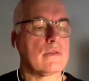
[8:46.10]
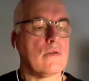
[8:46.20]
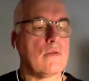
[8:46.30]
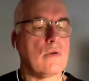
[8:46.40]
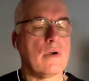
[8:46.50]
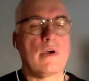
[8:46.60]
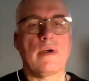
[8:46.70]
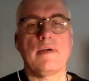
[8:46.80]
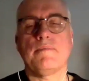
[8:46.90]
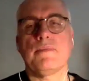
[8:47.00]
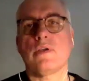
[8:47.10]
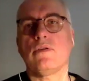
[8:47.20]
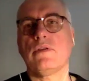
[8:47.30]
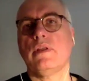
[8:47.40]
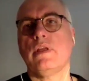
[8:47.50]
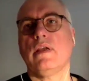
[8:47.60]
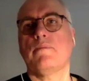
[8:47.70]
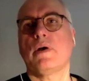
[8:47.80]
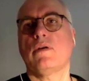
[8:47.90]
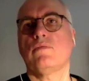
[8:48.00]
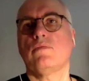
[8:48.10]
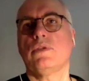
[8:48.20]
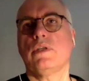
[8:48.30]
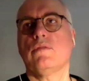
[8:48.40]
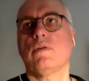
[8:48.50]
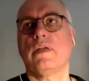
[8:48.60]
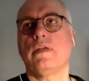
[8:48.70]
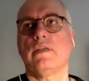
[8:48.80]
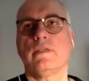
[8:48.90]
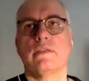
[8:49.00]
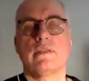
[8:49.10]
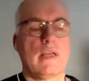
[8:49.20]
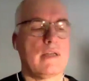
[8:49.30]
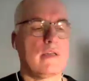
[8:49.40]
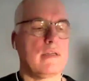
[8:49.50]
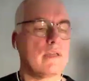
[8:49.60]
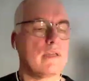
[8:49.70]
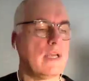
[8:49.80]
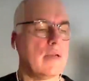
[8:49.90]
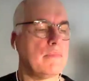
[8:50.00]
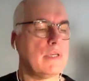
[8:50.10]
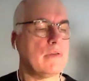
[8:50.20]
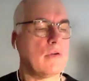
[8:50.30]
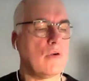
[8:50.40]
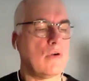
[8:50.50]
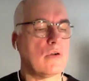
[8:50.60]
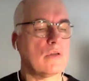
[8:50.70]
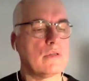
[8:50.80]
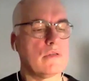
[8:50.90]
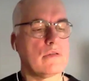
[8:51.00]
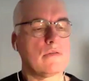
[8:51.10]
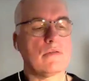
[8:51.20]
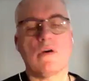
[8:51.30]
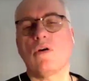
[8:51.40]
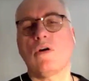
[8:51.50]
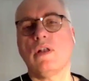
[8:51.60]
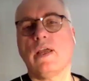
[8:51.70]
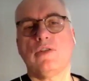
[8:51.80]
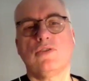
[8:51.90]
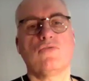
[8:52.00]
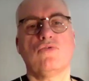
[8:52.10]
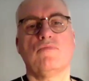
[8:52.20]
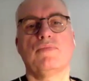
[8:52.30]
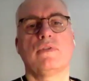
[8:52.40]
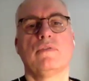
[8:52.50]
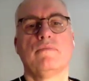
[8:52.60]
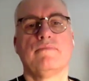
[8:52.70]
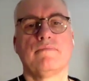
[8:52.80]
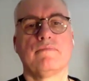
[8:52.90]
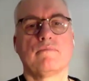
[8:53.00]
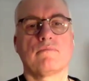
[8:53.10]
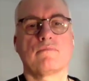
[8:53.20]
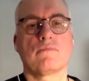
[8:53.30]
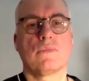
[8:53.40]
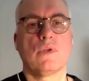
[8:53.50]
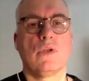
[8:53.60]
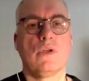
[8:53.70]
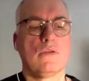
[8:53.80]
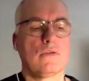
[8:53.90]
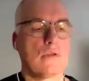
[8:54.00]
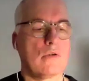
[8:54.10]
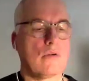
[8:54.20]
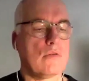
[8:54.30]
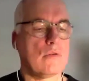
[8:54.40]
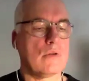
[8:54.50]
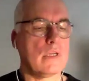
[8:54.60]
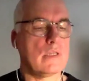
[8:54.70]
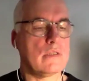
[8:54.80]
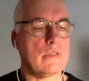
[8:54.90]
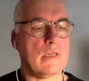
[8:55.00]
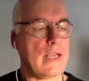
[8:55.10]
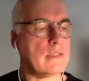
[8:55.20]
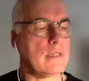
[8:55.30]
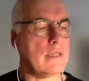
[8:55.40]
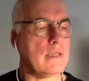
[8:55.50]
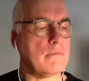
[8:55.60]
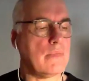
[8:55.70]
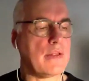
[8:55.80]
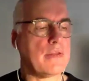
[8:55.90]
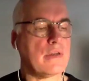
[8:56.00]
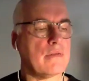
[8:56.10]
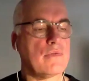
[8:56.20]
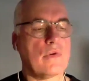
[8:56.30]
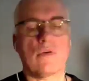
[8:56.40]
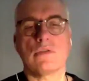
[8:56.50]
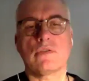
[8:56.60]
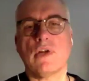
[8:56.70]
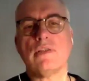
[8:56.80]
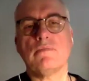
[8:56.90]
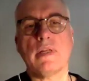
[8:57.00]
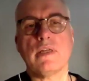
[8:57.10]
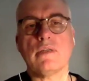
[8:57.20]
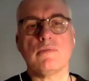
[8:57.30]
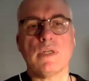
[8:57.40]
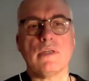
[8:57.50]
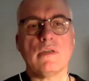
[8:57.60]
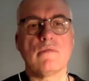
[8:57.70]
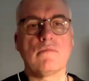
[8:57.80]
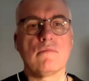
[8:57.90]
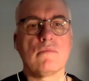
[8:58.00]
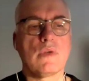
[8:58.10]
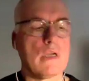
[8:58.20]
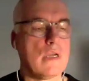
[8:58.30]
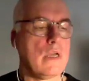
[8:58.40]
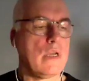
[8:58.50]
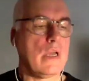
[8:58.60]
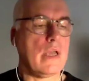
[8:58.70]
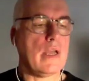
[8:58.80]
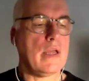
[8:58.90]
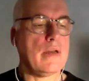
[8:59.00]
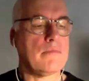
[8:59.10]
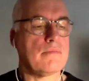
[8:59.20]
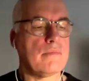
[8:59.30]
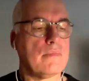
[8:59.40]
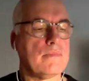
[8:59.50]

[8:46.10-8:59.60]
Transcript: So the good thing about Wu Ji Quan is that it can be taught to all age groups. So it's an excellent method for stress management and